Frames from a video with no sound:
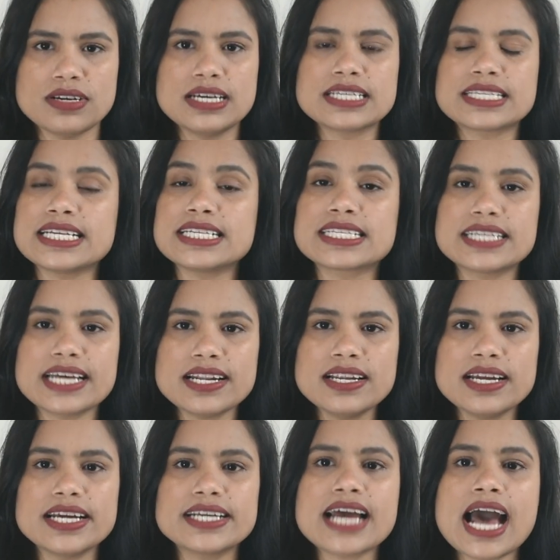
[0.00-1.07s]
Since then,
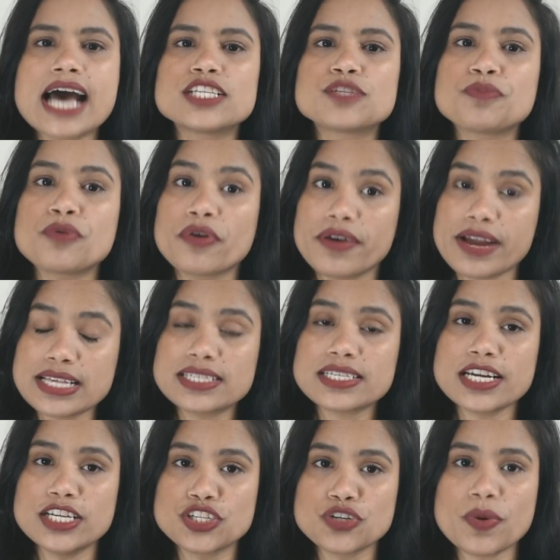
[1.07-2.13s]
it has progressed
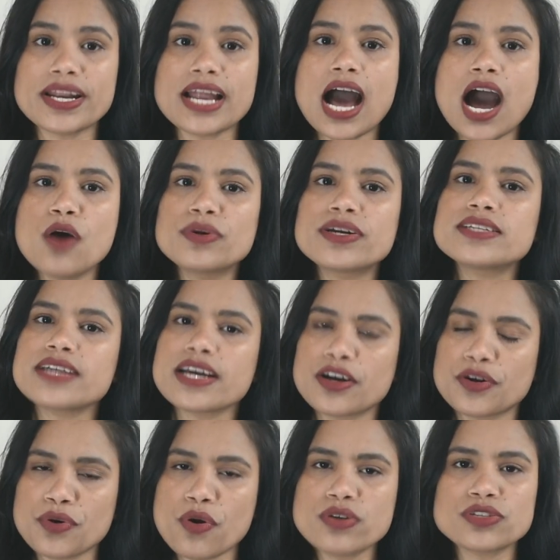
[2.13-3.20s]
into an outage
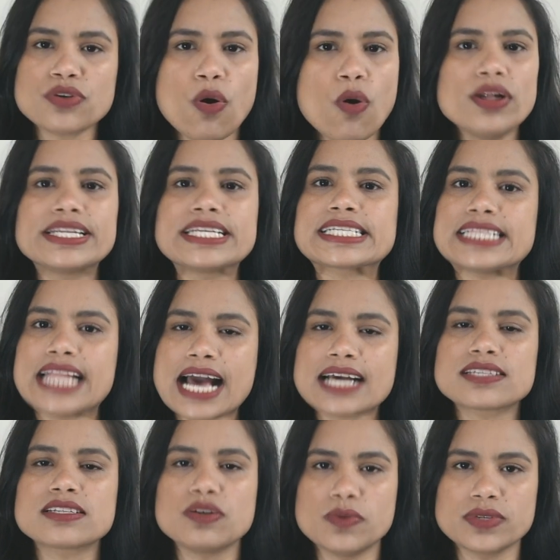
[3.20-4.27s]
across all the Slack
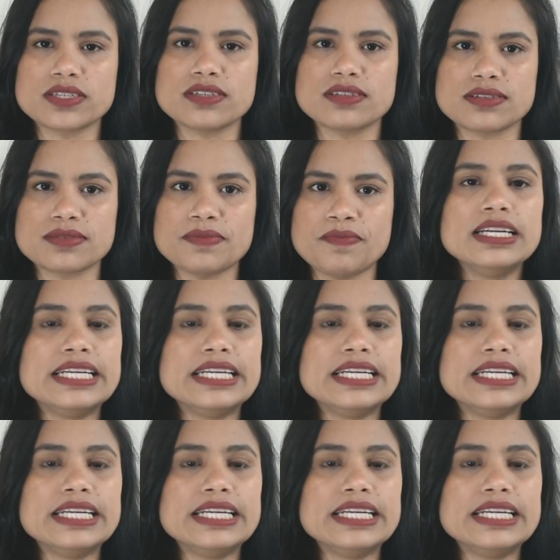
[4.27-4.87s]
services.